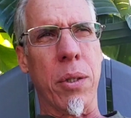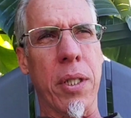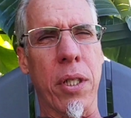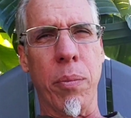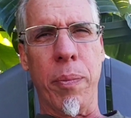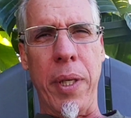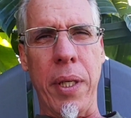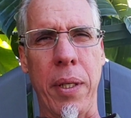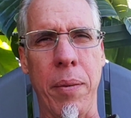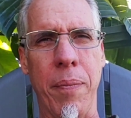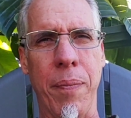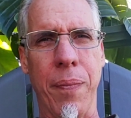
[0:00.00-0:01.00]
you a little
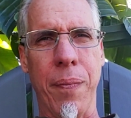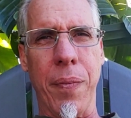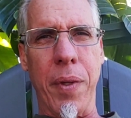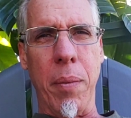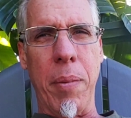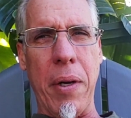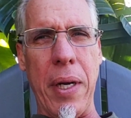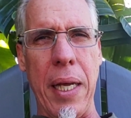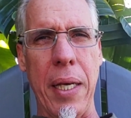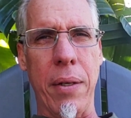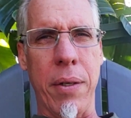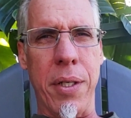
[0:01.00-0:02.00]
bit about
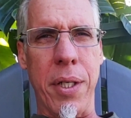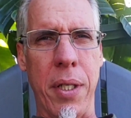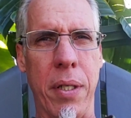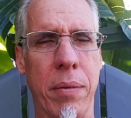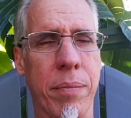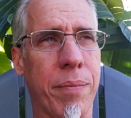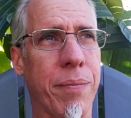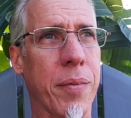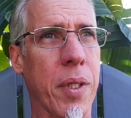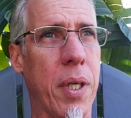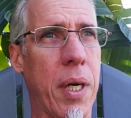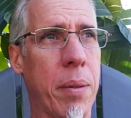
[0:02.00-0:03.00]
energy.
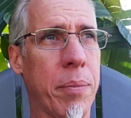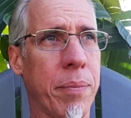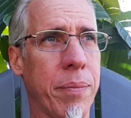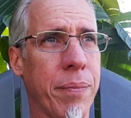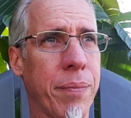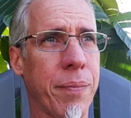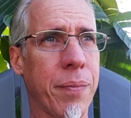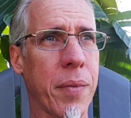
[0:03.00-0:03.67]
Um,